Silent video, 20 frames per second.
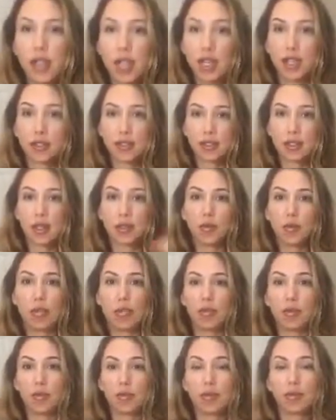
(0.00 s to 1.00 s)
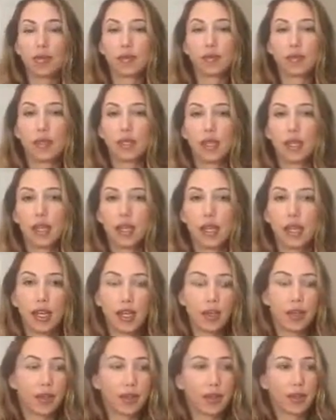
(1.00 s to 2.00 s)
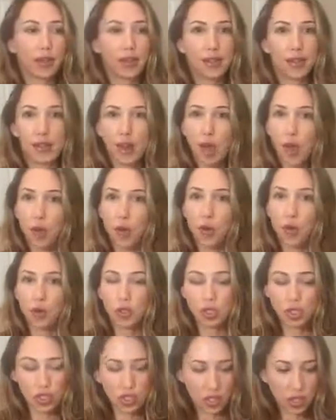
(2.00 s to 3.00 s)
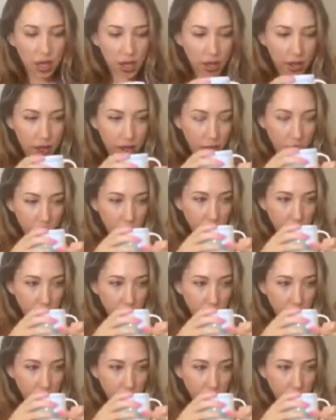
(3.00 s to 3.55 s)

a dance, come on. No, she's like,